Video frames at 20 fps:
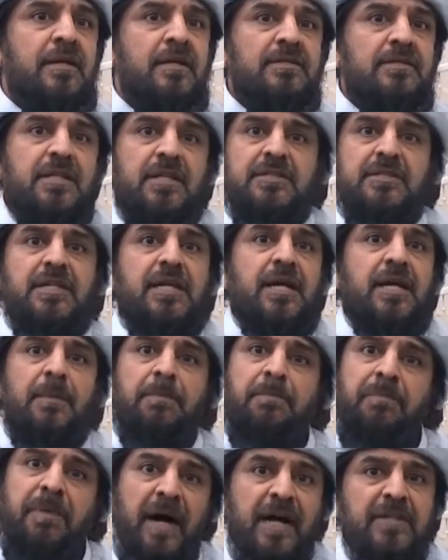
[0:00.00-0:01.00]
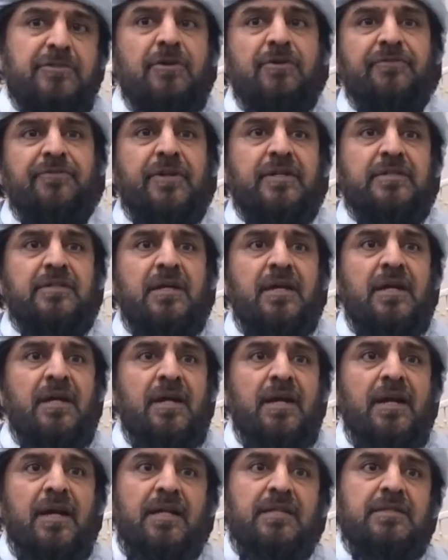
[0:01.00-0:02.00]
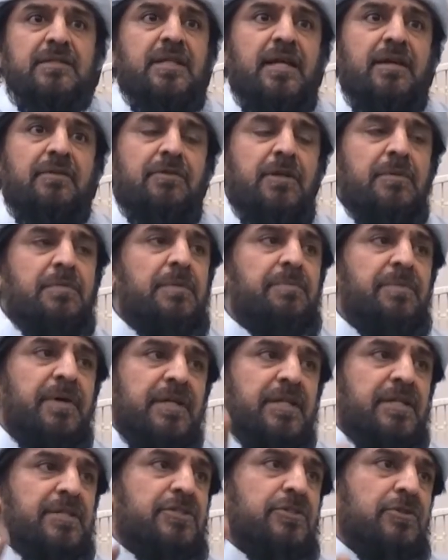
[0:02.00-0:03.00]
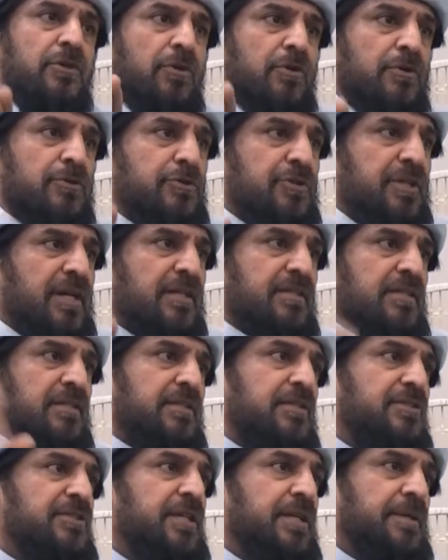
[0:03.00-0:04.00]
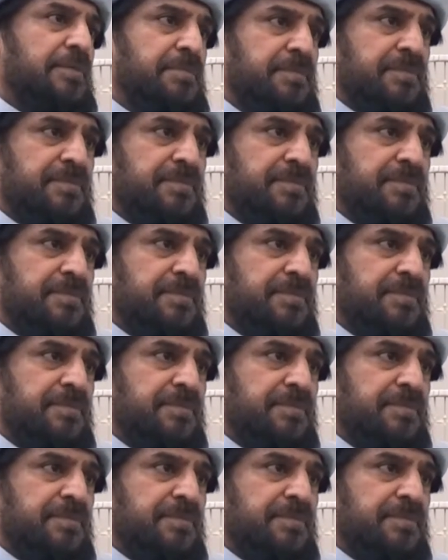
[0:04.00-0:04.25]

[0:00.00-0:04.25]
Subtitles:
then they are part of it, and they will be punished altogether the same.